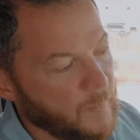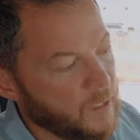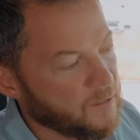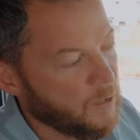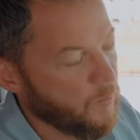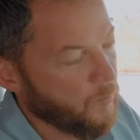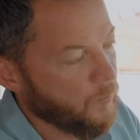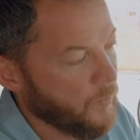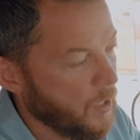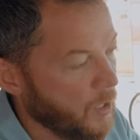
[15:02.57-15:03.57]
So
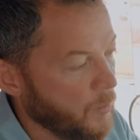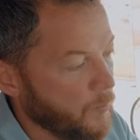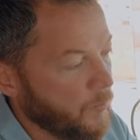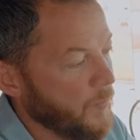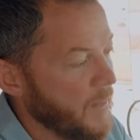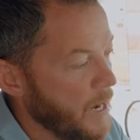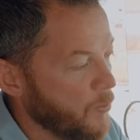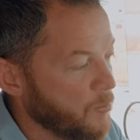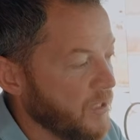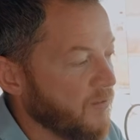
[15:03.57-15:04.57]
that
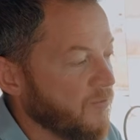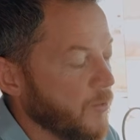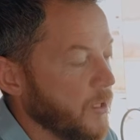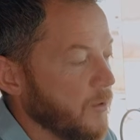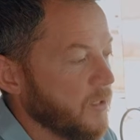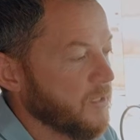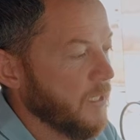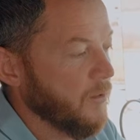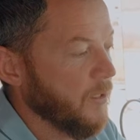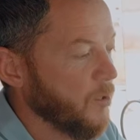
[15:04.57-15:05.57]
would be for your
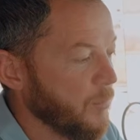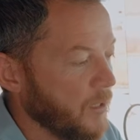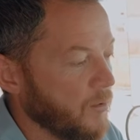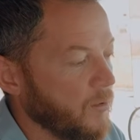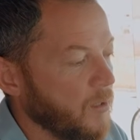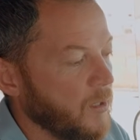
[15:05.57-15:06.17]
accelerator pedal.